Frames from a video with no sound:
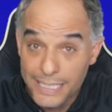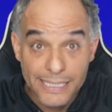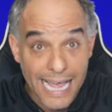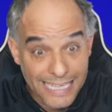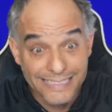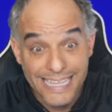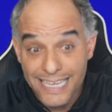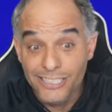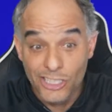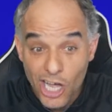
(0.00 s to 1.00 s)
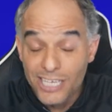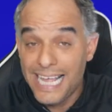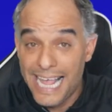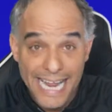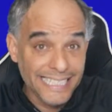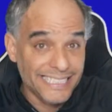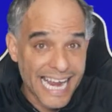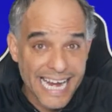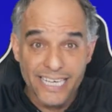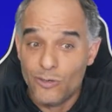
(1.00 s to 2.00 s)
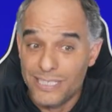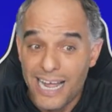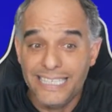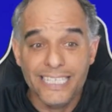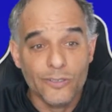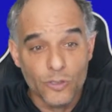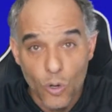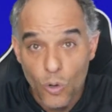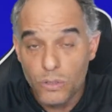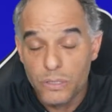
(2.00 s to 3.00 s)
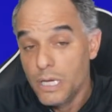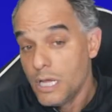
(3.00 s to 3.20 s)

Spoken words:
at that young age, 8 or 9 years old.